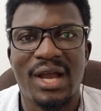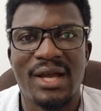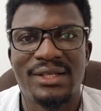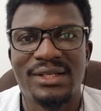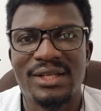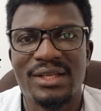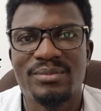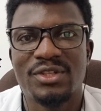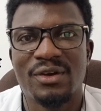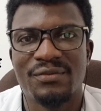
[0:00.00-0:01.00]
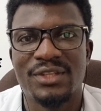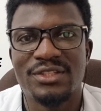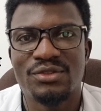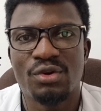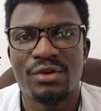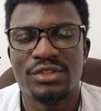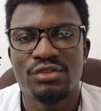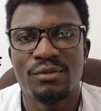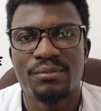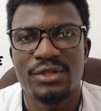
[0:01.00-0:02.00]
are the names of these drugs
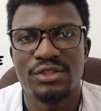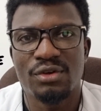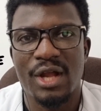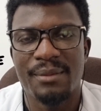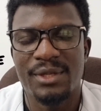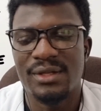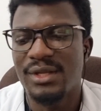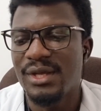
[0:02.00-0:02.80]
you're prescribing?